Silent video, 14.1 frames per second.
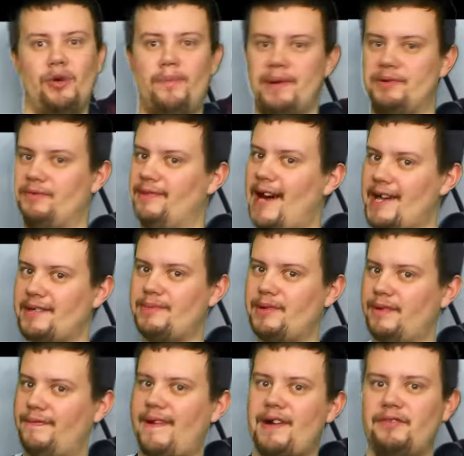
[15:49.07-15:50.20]
They'll pin a Rising
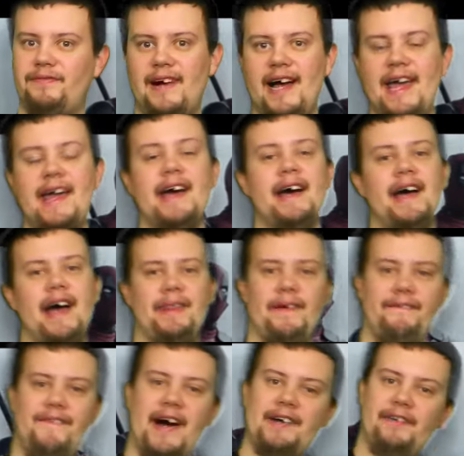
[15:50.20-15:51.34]
to the final fight, and
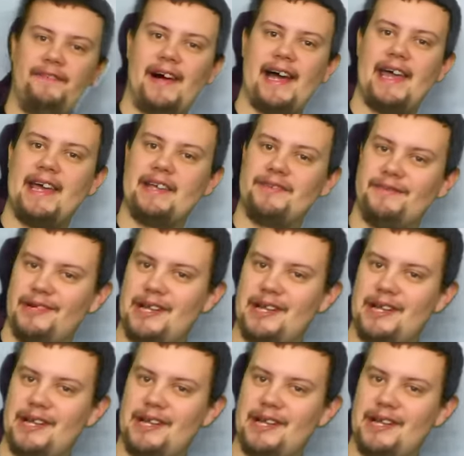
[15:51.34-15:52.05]
the final fight is